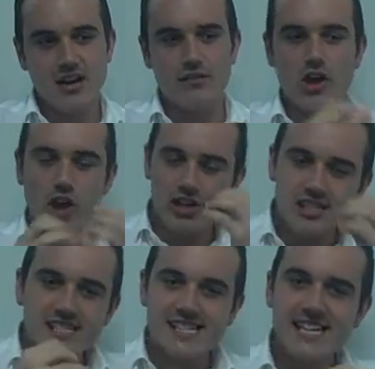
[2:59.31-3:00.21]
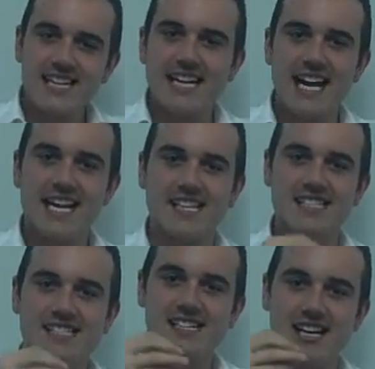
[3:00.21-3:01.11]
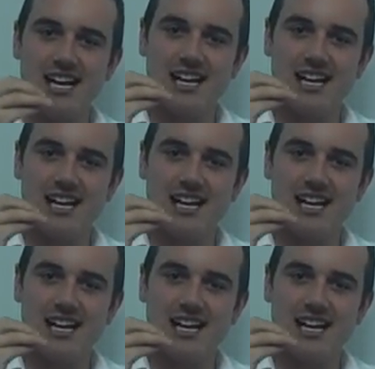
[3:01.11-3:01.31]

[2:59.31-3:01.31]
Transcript: urgency and